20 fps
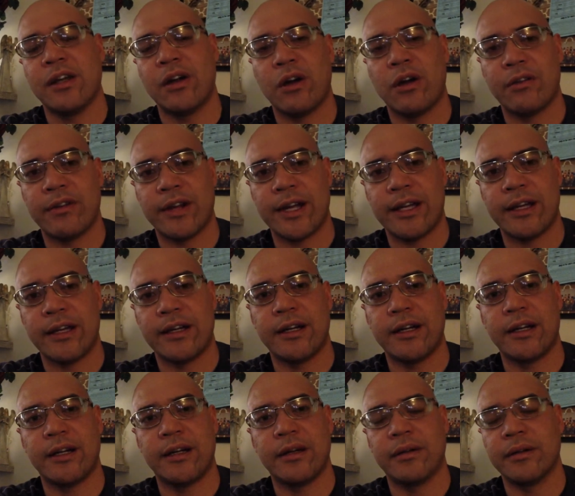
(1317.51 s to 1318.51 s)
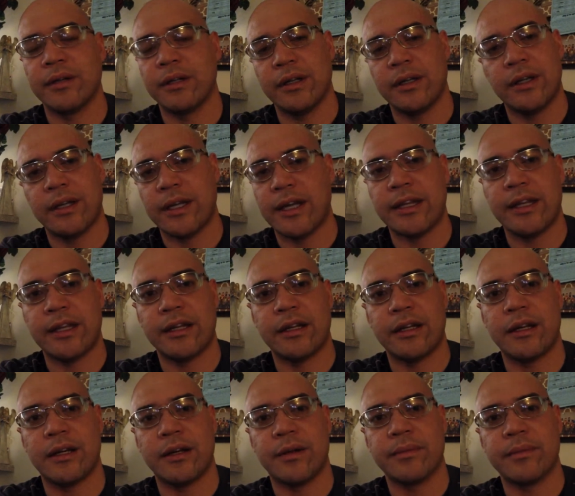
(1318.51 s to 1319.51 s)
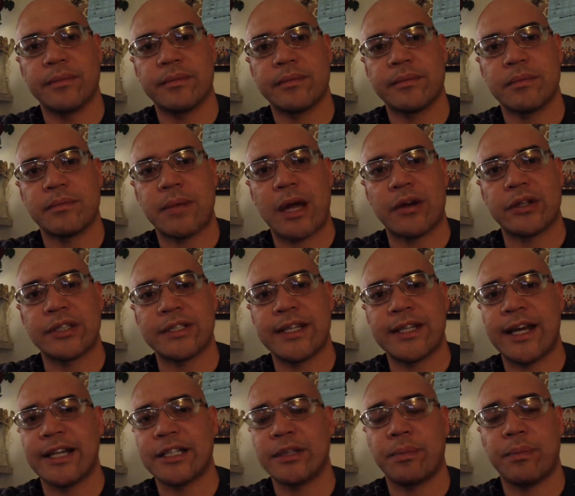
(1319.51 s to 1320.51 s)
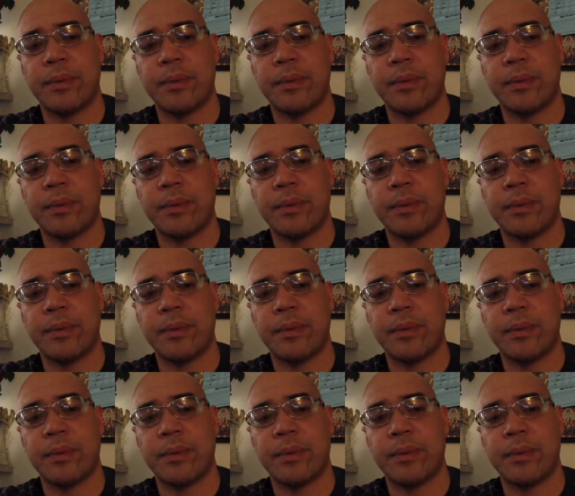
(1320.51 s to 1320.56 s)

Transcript: overhead, and then power snatch.